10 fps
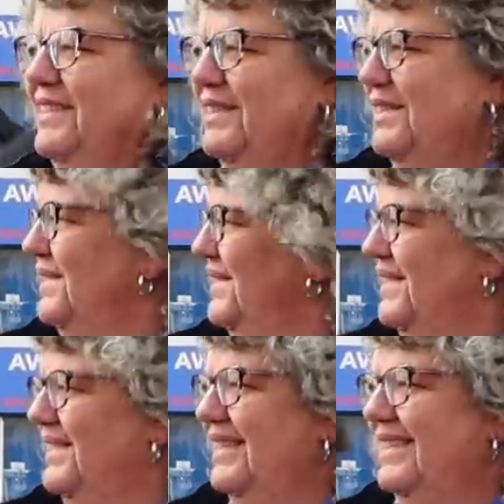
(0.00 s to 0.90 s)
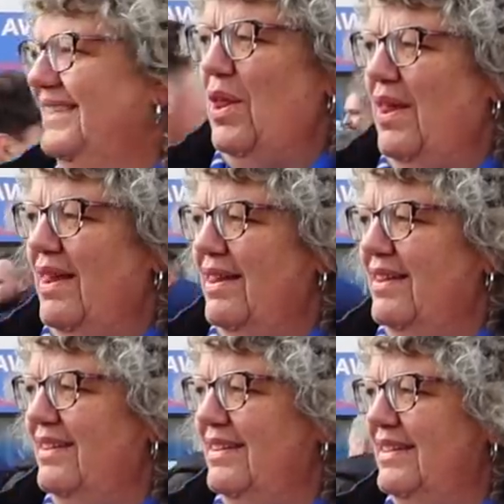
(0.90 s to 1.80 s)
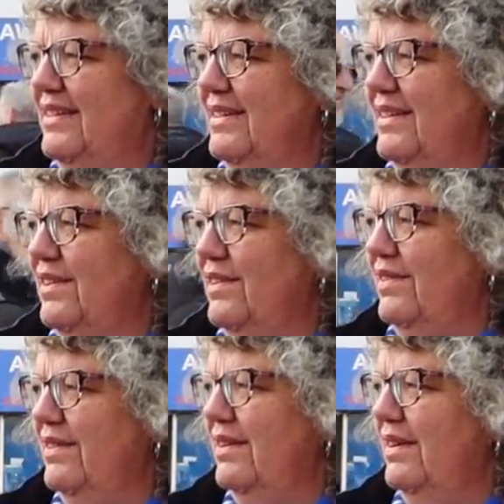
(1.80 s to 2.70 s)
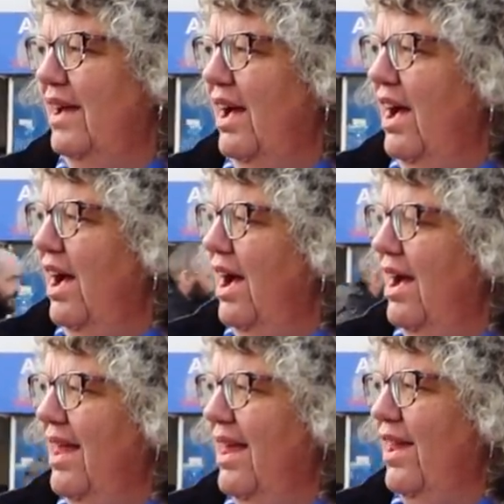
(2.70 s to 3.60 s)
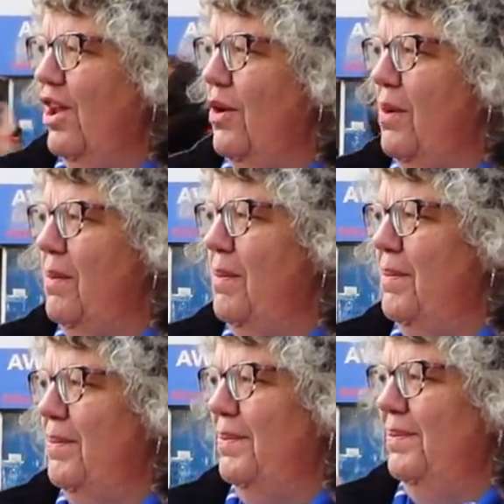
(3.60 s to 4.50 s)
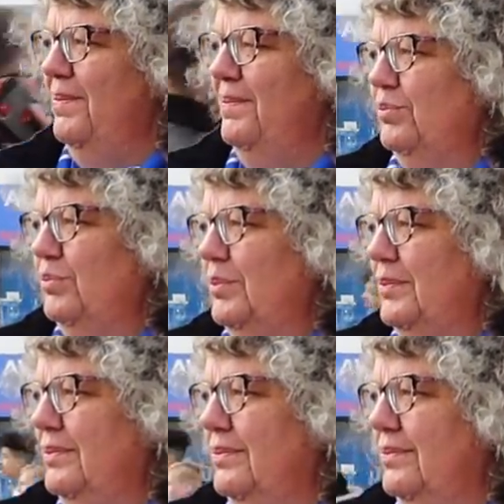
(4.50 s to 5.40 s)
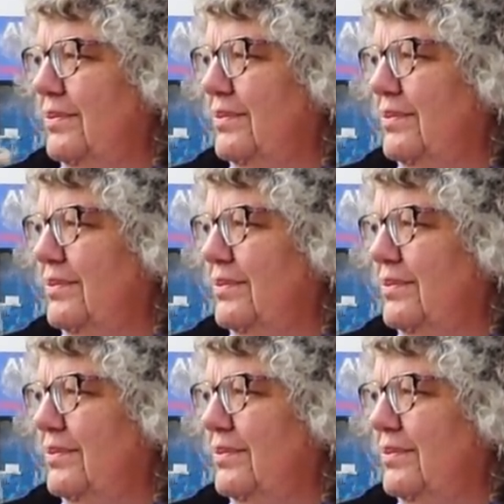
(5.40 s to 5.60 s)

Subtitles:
No words are spoken by the person on screen.